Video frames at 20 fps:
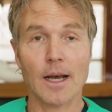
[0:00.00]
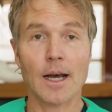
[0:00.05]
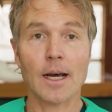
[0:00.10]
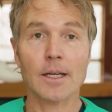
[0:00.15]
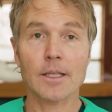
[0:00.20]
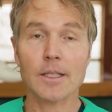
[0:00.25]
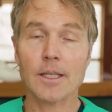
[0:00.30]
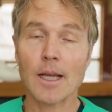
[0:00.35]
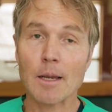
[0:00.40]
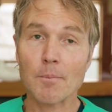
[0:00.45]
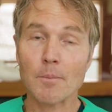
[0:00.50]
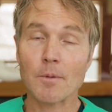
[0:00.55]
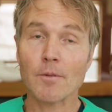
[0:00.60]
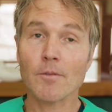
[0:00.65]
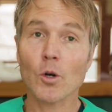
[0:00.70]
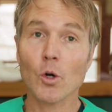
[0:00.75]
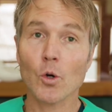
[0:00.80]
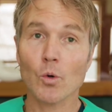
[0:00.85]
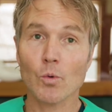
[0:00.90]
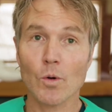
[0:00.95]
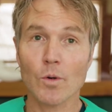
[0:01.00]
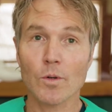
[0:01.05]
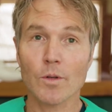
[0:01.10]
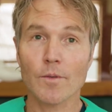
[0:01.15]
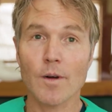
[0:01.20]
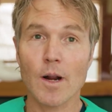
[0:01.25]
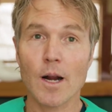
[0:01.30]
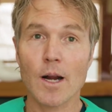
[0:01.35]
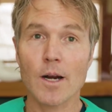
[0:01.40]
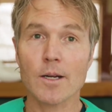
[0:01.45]
a type of
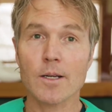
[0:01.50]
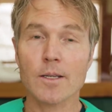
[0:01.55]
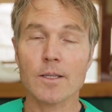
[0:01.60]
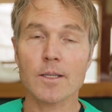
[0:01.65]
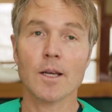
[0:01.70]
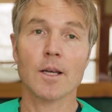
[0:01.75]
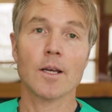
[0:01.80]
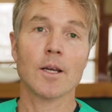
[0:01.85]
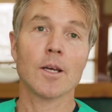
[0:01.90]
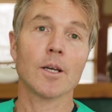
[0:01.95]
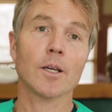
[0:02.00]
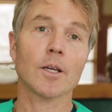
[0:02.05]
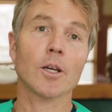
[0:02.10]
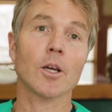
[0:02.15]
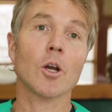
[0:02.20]
coronavirus,